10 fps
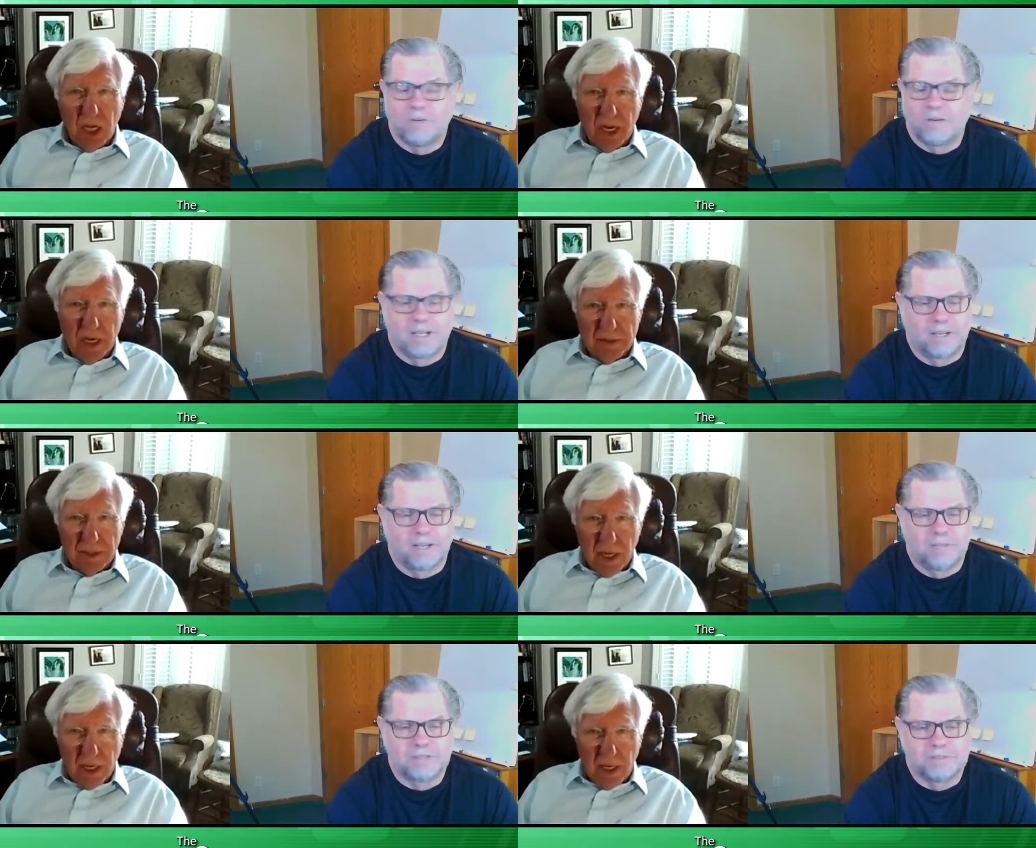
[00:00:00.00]
Speaker 1: Oh, I
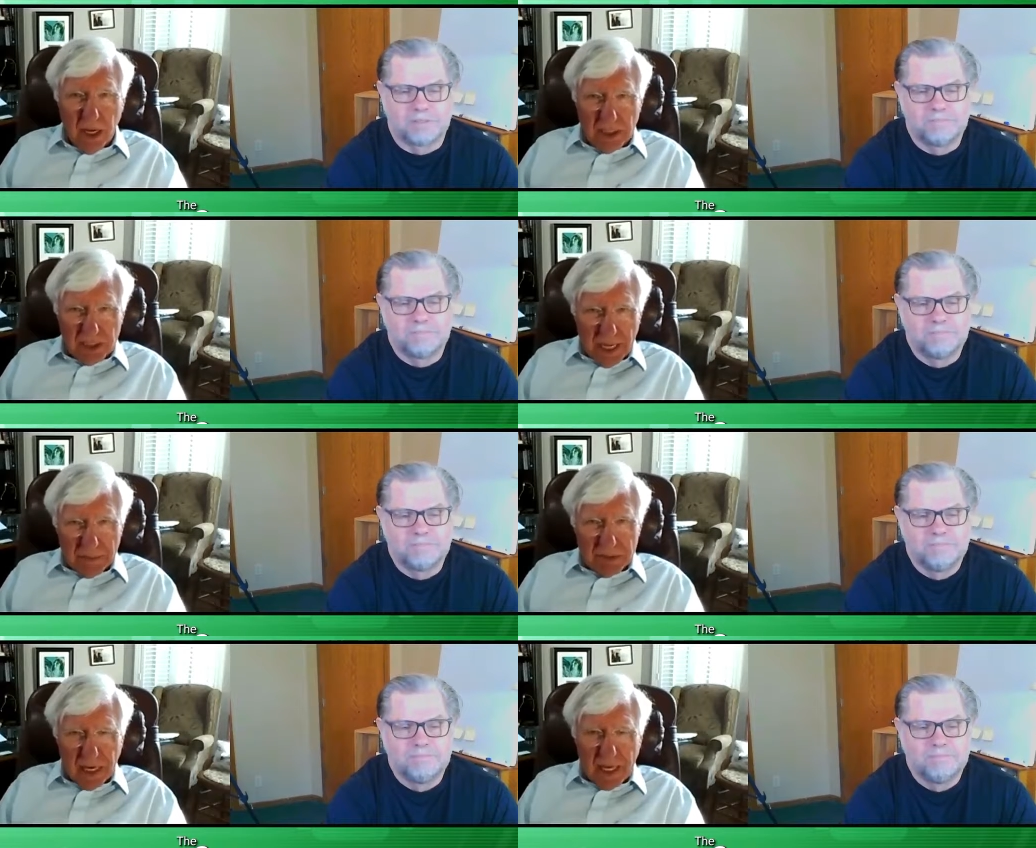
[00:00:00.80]
can't uh, imagine on, on,
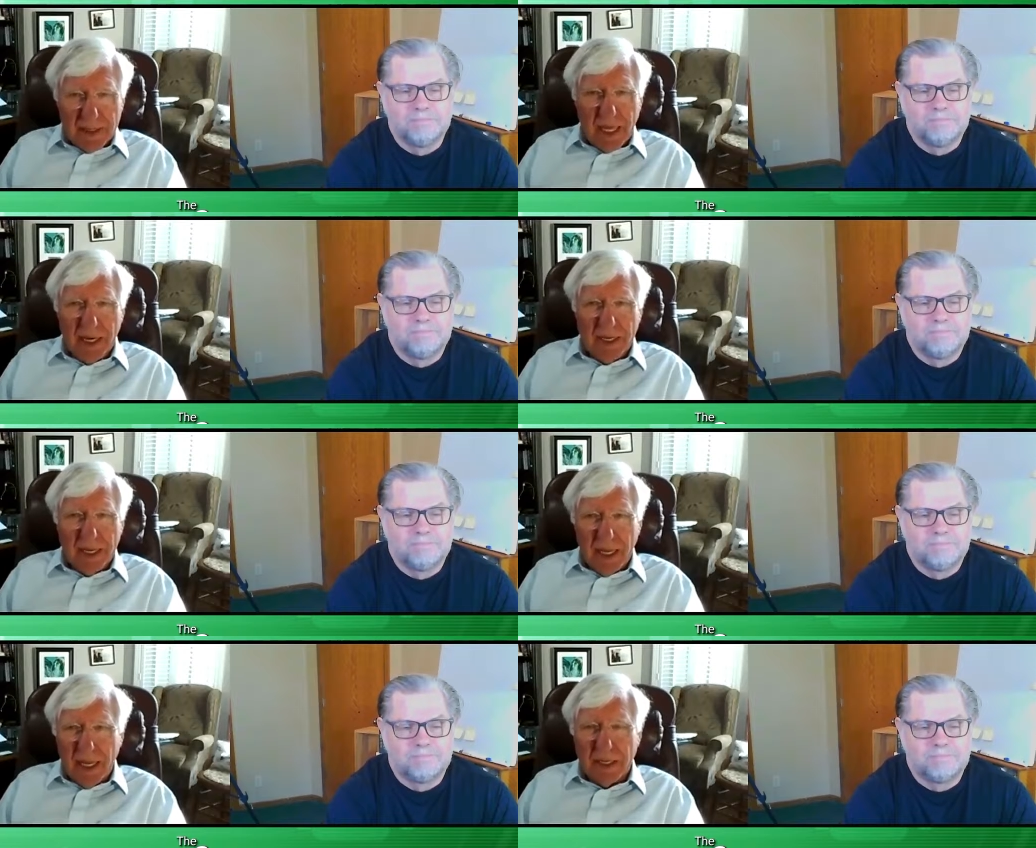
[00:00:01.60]
jobs like
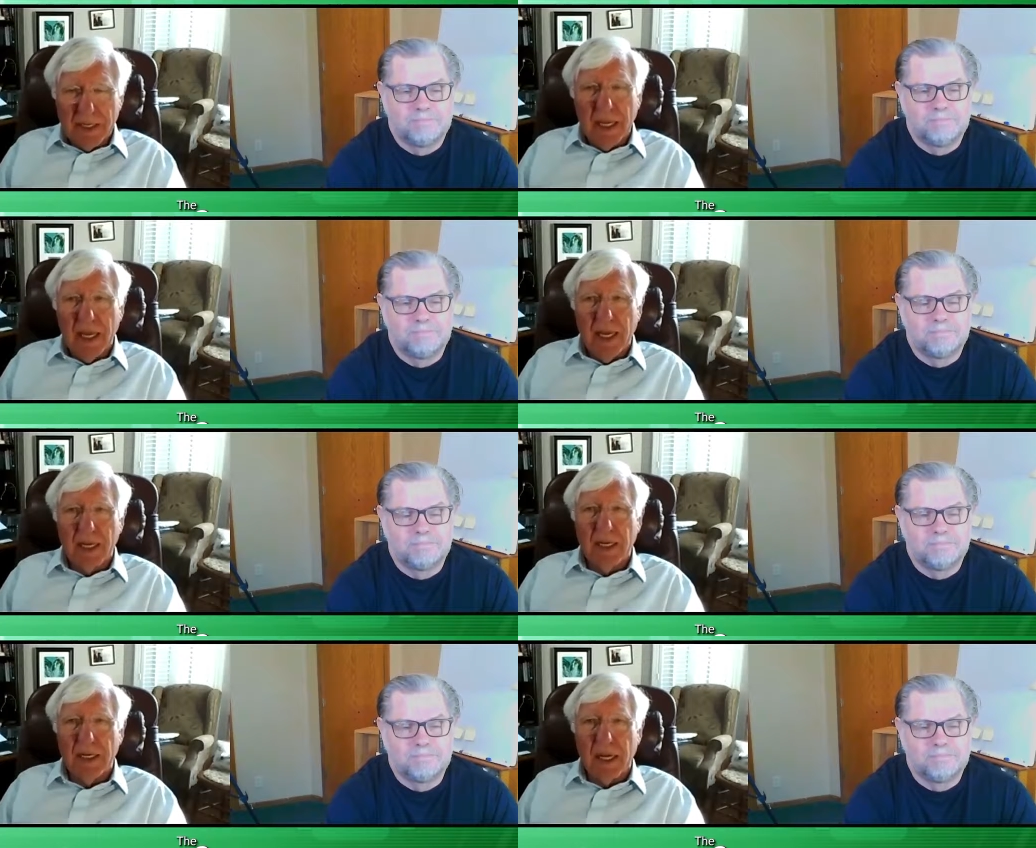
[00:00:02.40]
that, and
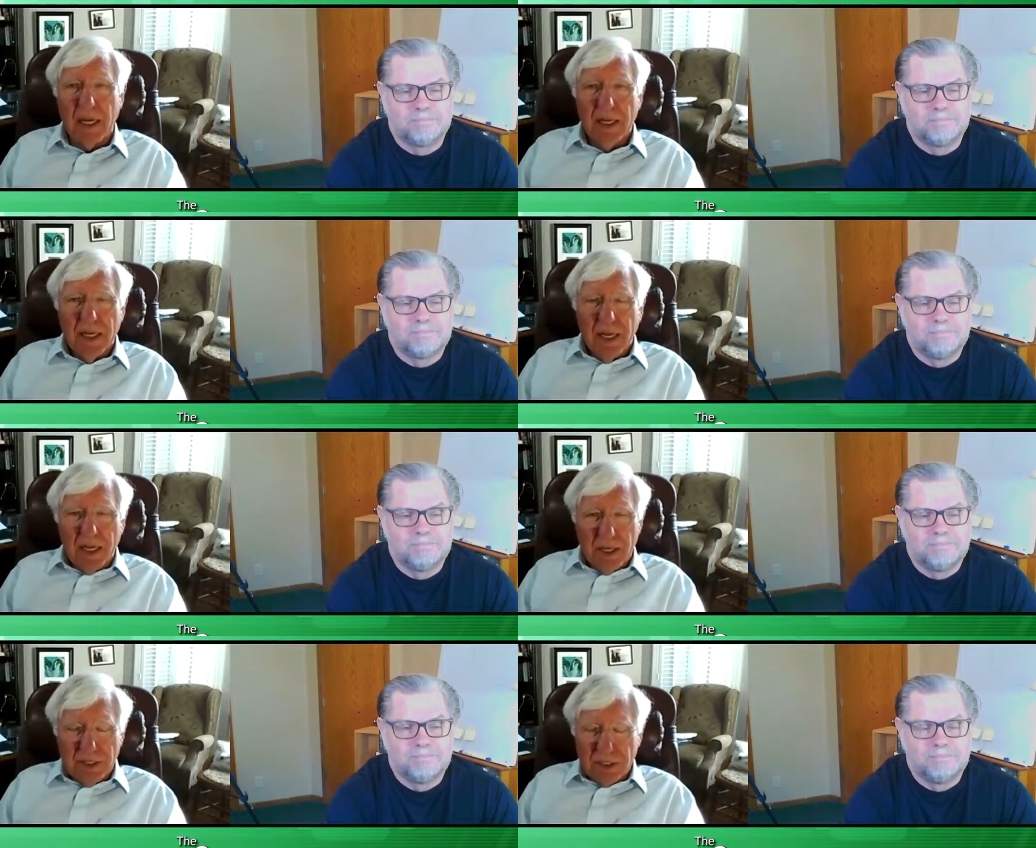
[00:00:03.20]
and uh,
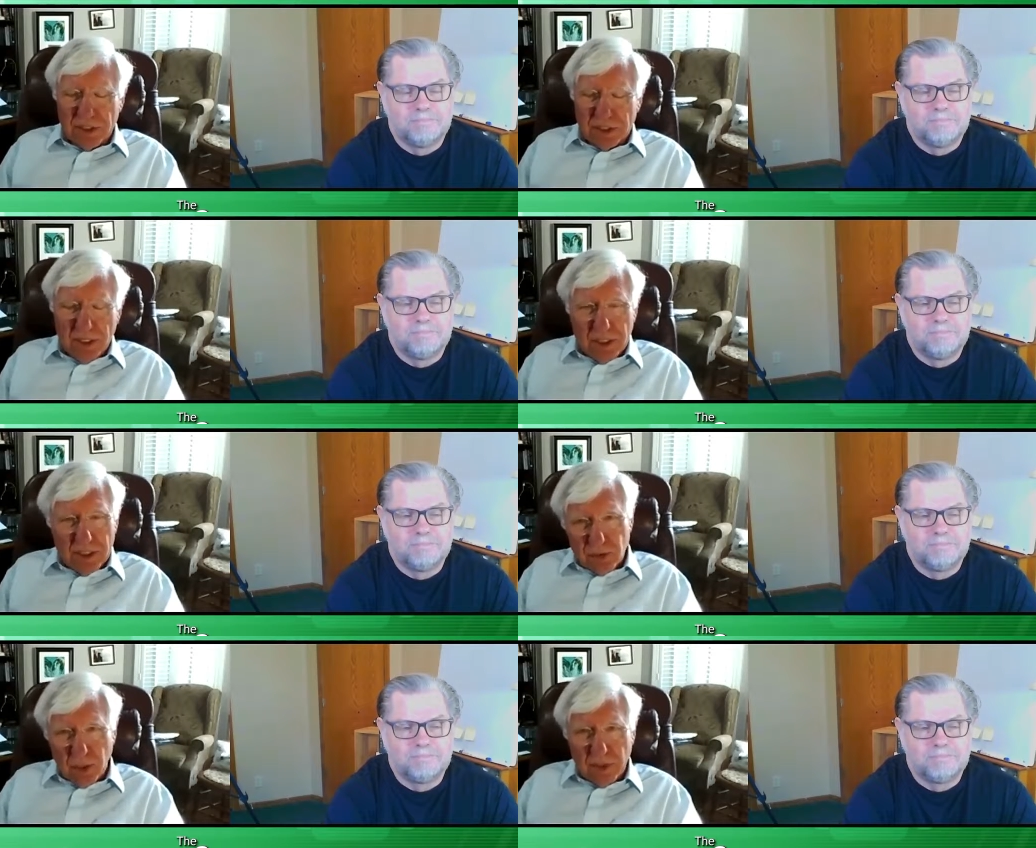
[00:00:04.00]
you just you
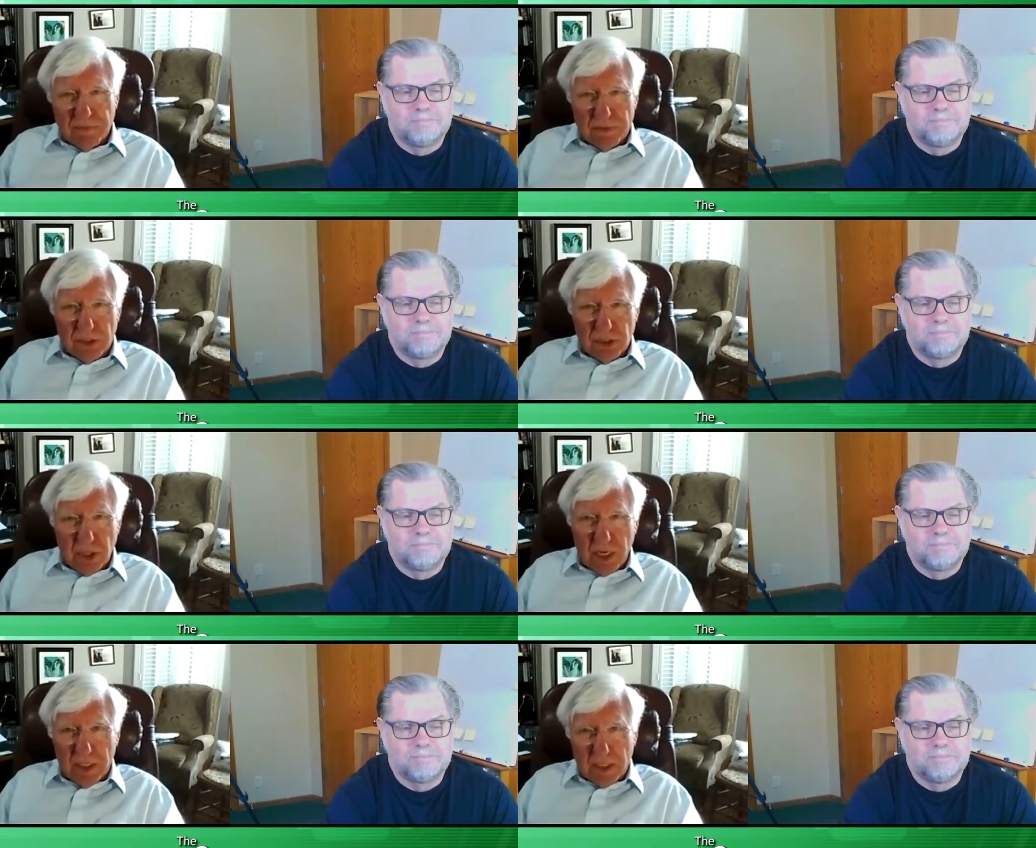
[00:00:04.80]
sort of
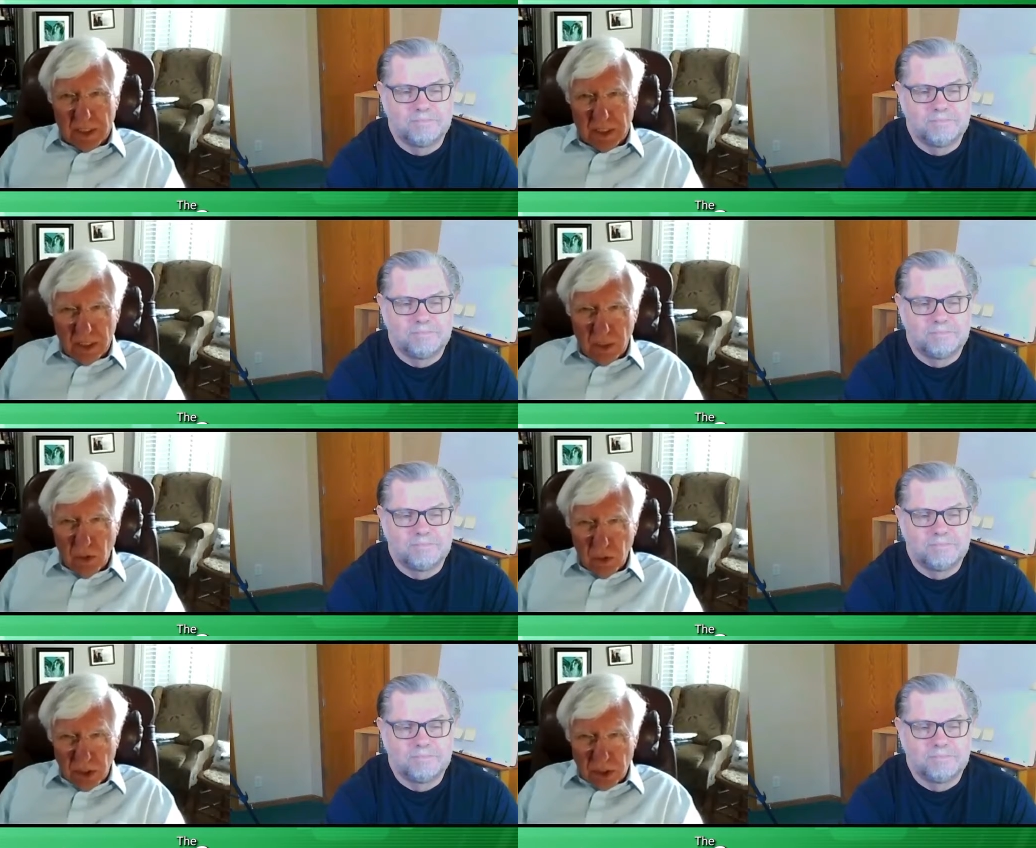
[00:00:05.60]
start to
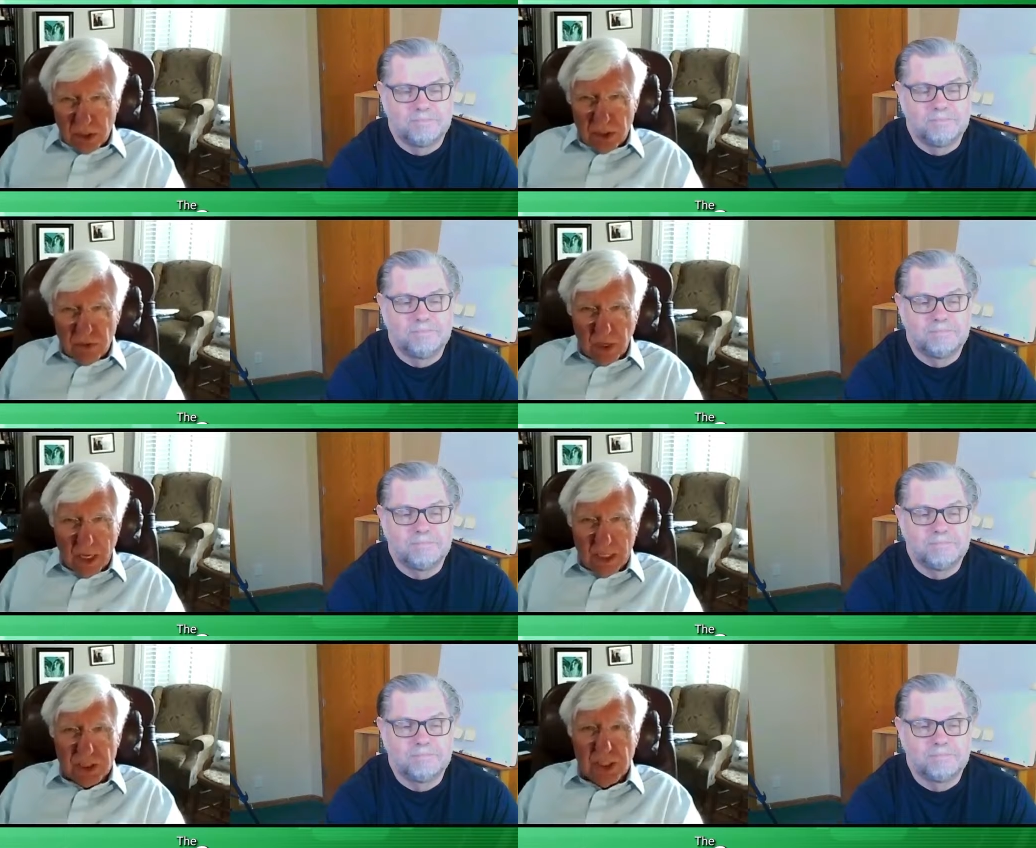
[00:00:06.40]
know who you can
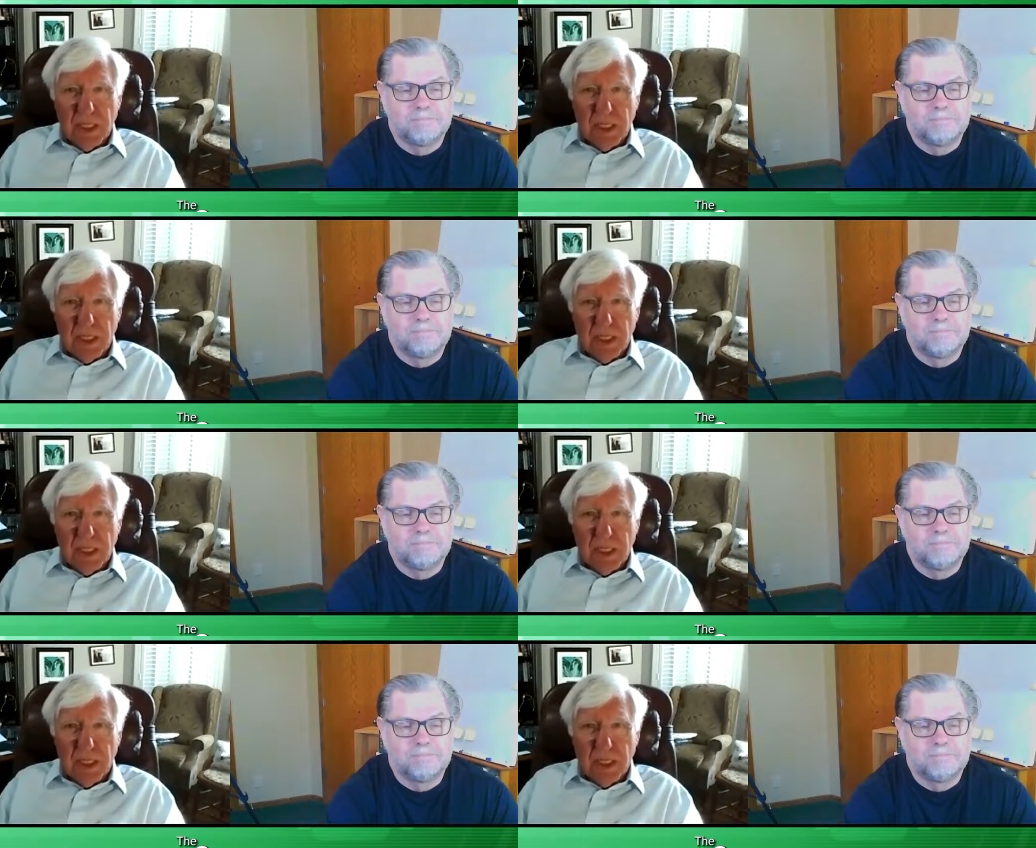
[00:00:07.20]
trust,